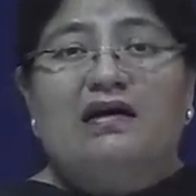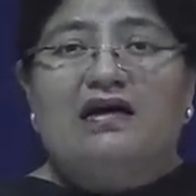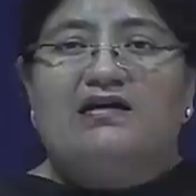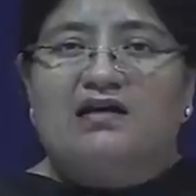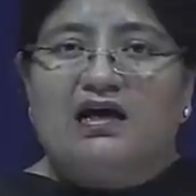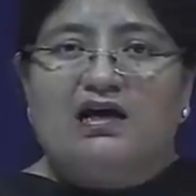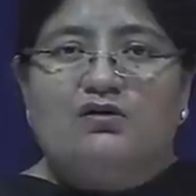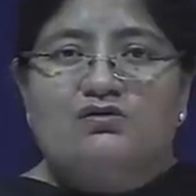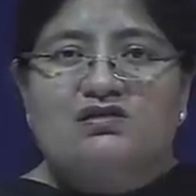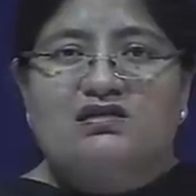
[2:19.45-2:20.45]
and
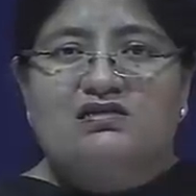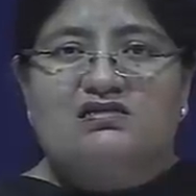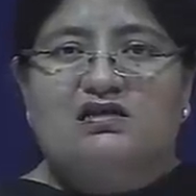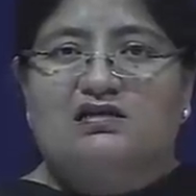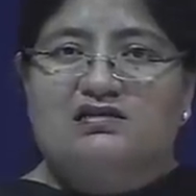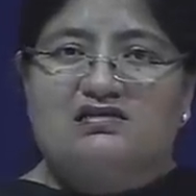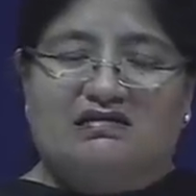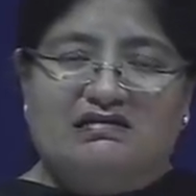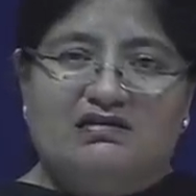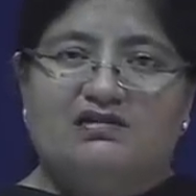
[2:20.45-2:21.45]
how CSR is
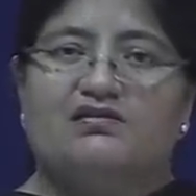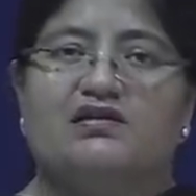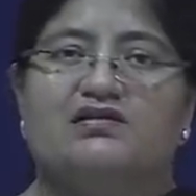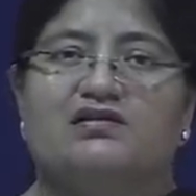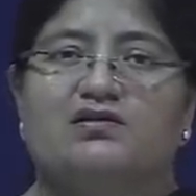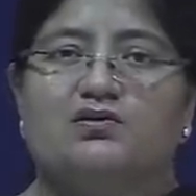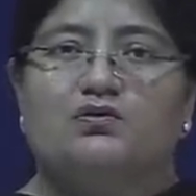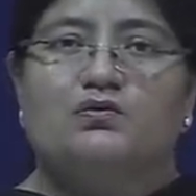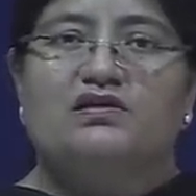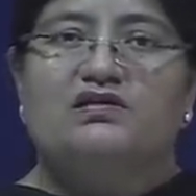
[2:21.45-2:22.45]
integrating
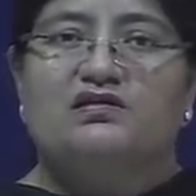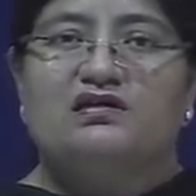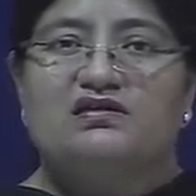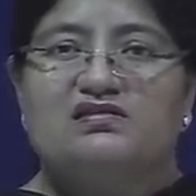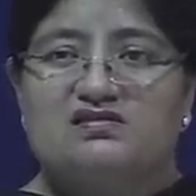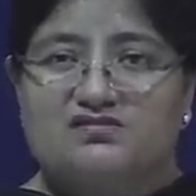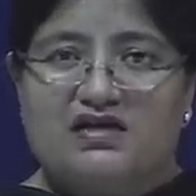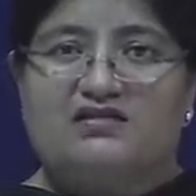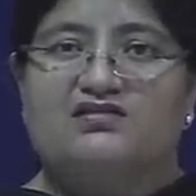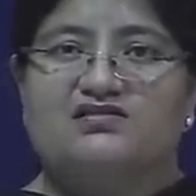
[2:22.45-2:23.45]
with the
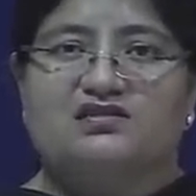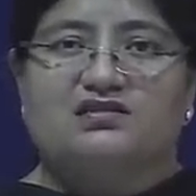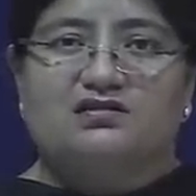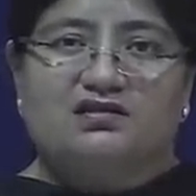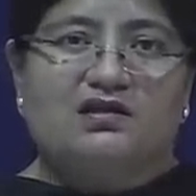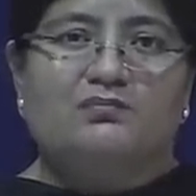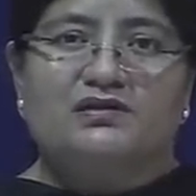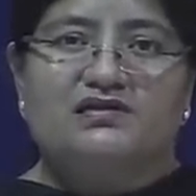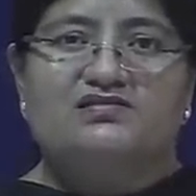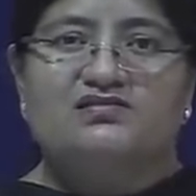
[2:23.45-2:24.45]
strategy, the
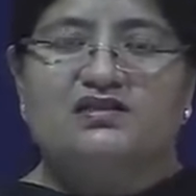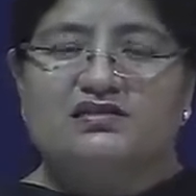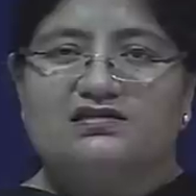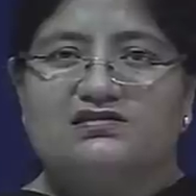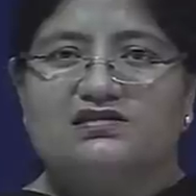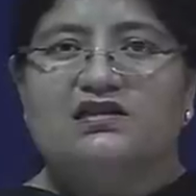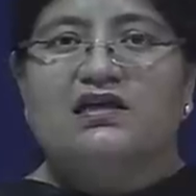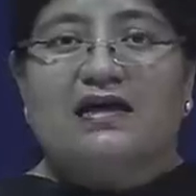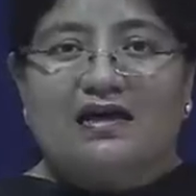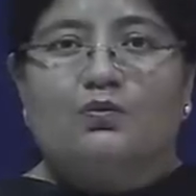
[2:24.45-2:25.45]
company strategy,
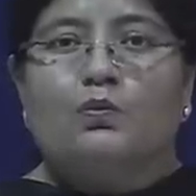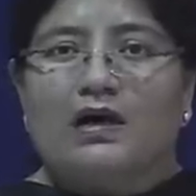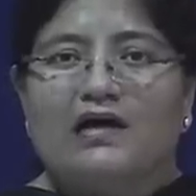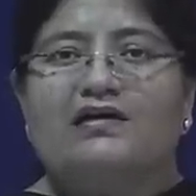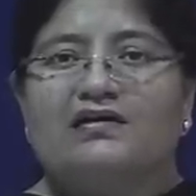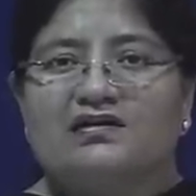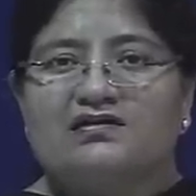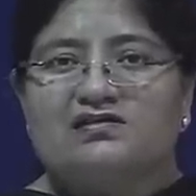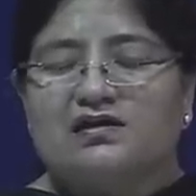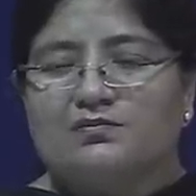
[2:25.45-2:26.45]
and why that
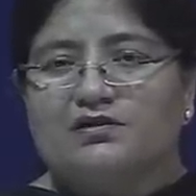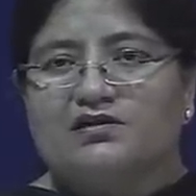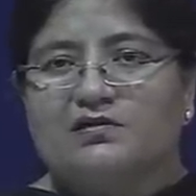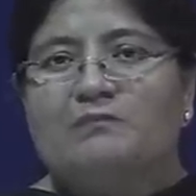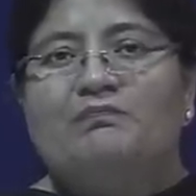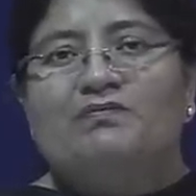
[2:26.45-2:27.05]
is happening.